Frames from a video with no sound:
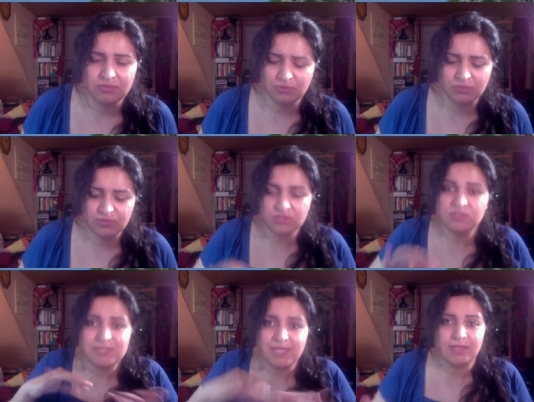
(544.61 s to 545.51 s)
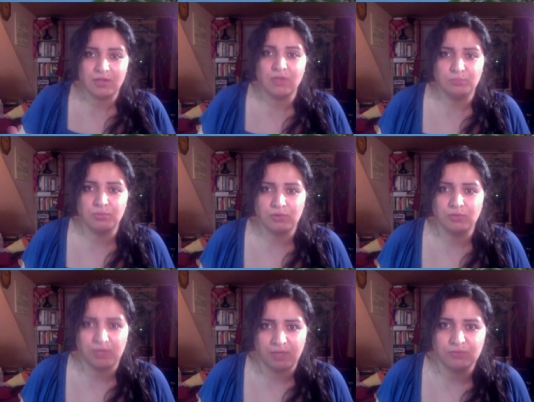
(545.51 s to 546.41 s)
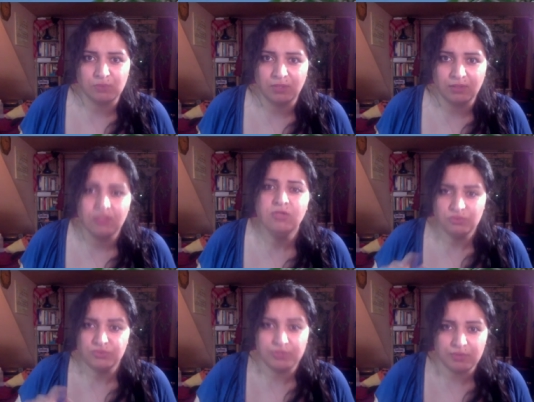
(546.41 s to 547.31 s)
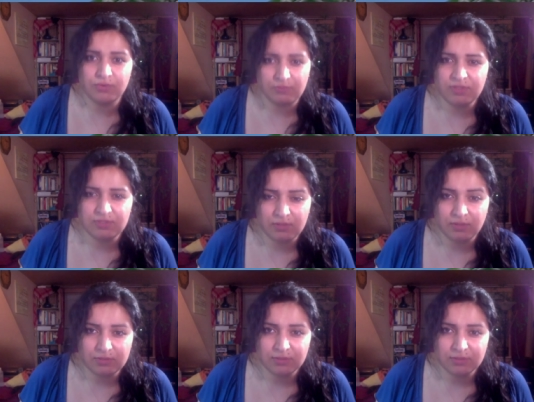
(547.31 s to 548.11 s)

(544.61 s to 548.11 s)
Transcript: Don't just take on board what I'm doing. Do your own research.